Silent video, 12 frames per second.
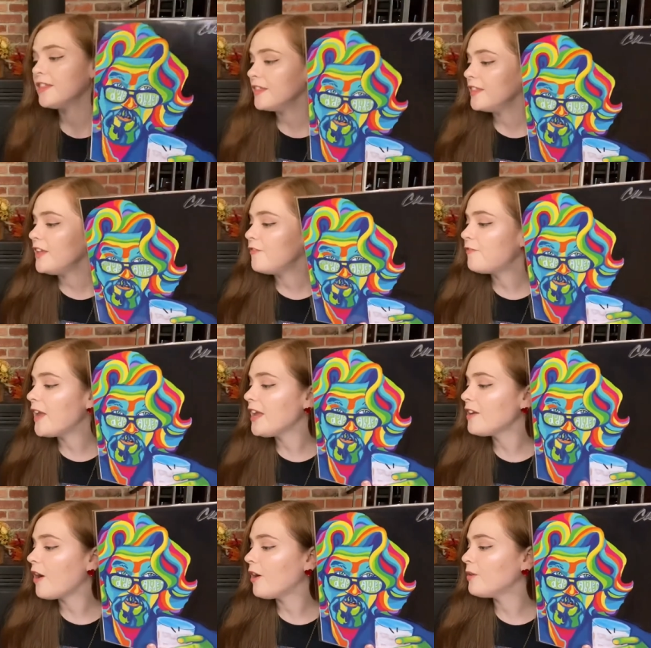The
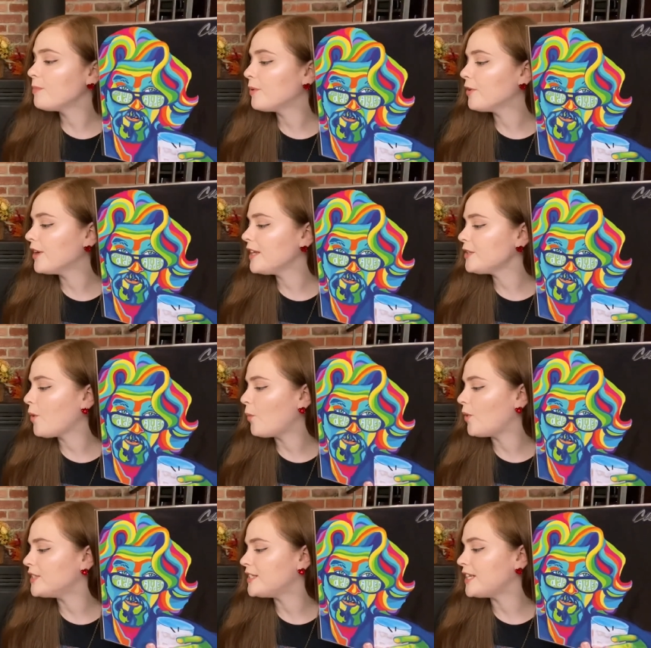fan art print
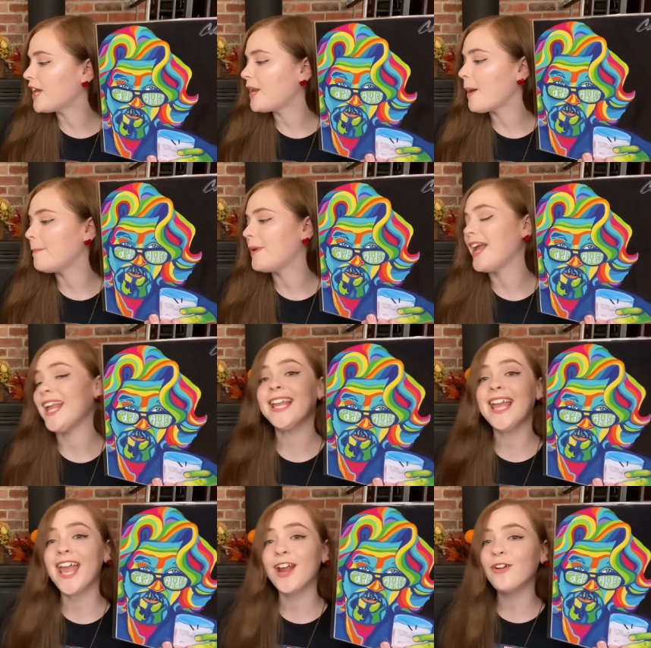was done by
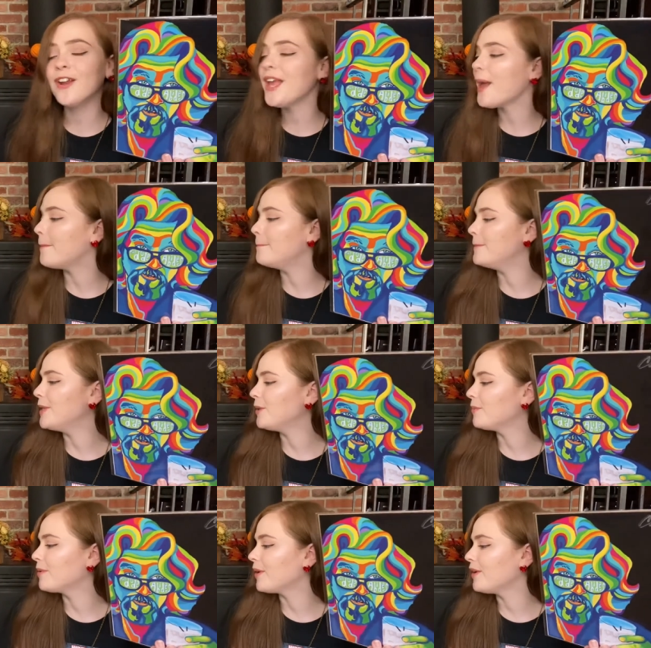Carrie
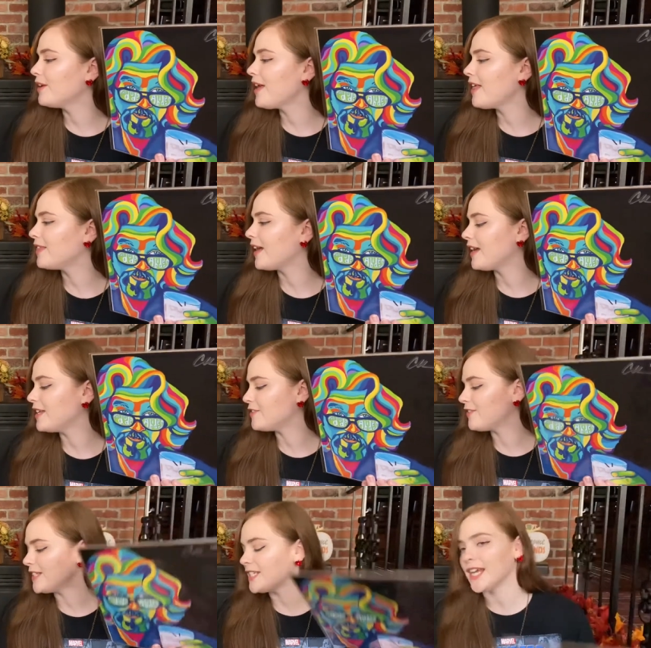Milburn. That is
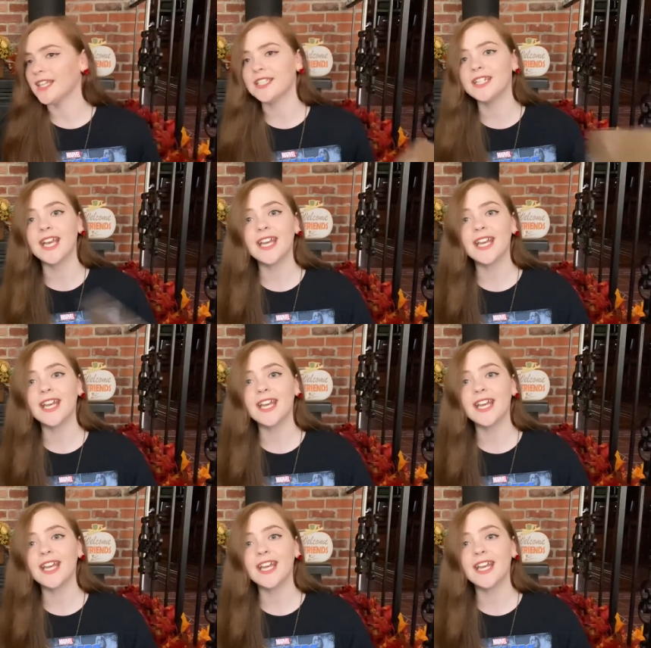fantastic.